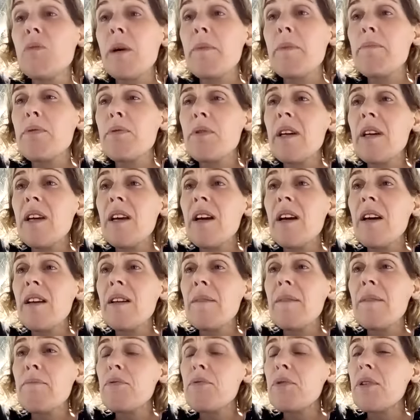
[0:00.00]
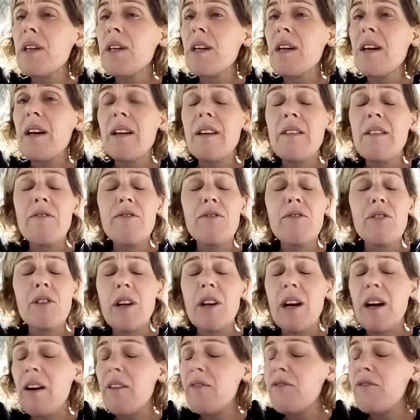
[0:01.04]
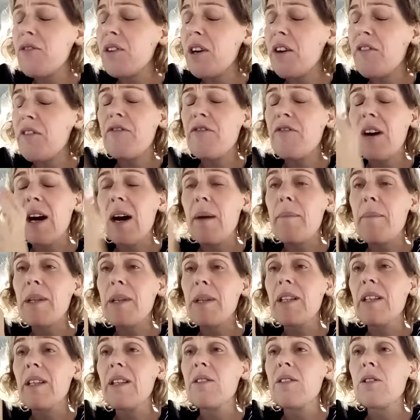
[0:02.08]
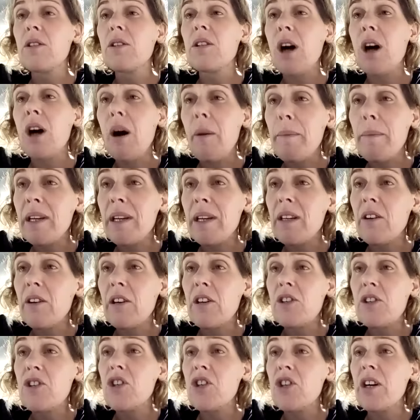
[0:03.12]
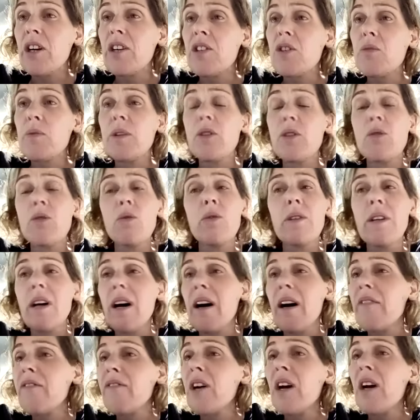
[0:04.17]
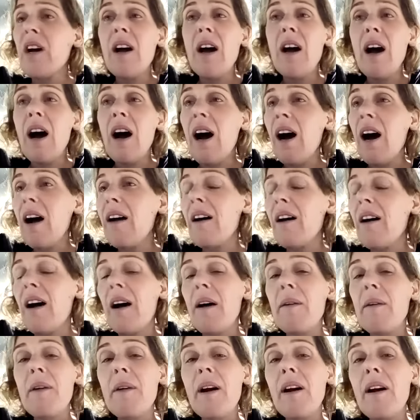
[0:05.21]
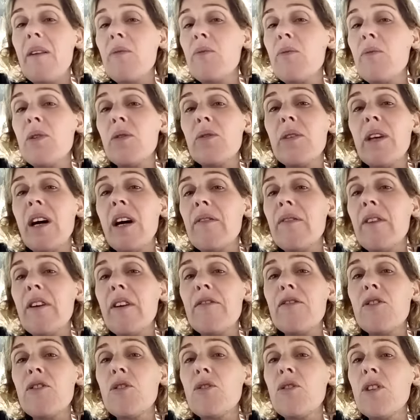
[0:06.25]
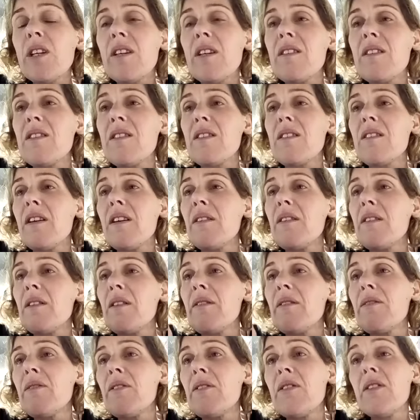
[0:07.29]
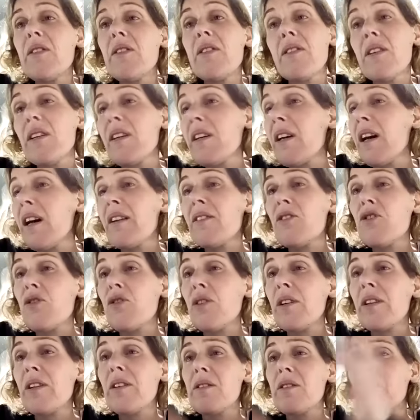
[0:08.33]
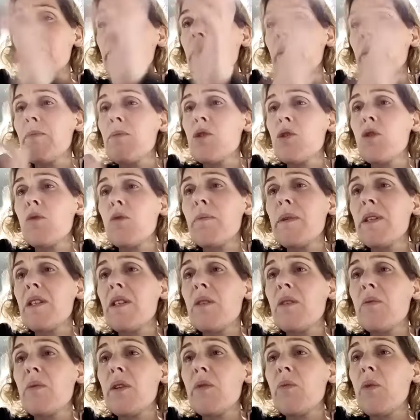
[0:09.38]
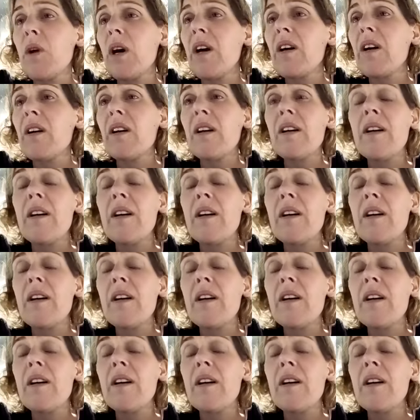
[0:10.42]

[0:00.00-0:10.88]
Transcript: We're praying and praying for a family to come into our church. We don't have... we only have a few kids, and they can't join because the mum's so busy with work.